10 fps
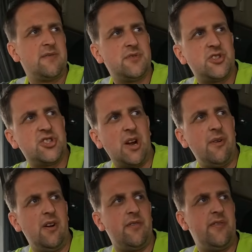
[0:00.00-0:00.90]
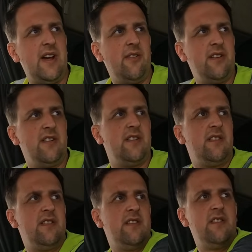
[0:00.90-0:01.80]
I'm just showing off now,
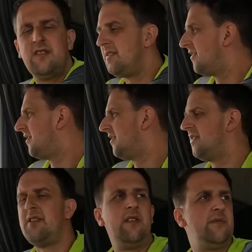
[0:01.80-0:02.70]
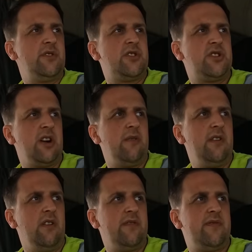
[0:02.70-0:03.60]
aren't I? I'm just
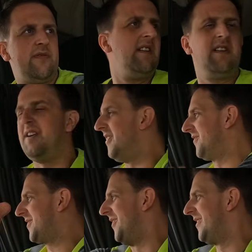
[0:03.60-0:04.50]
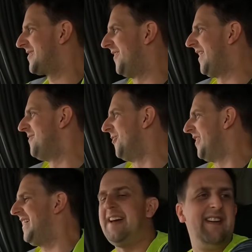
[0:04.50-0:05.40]
showing off. Oh, Dom, I've done that in
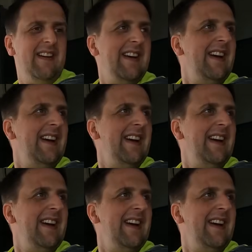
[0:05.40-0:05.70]
one hit.